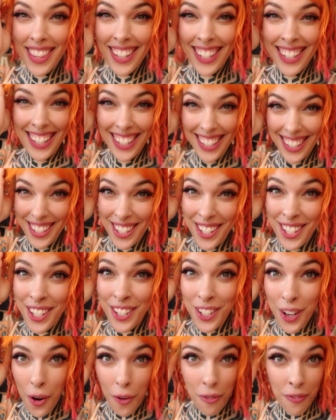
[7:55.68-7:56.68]
This
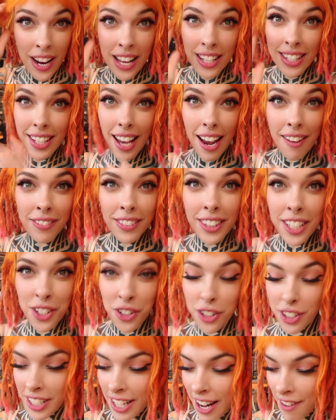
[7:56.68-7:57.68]
is so fancy. I've
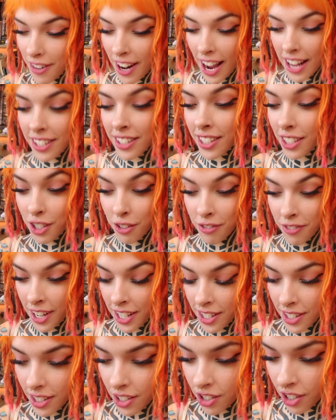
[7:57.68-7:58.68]
literally never had such a
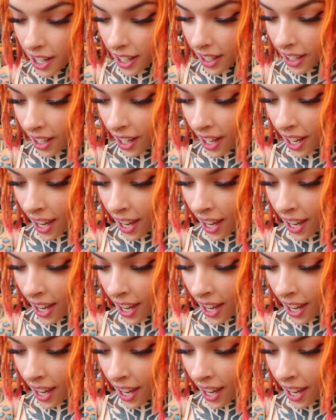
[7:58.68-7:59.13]
fancy drink.